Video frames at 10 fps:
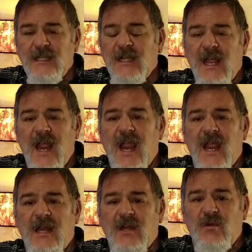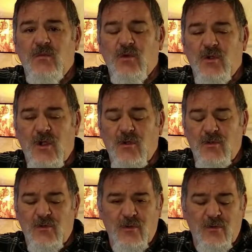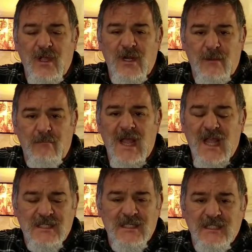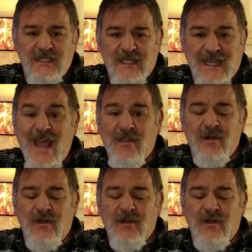and we'll go through an unboxing together. I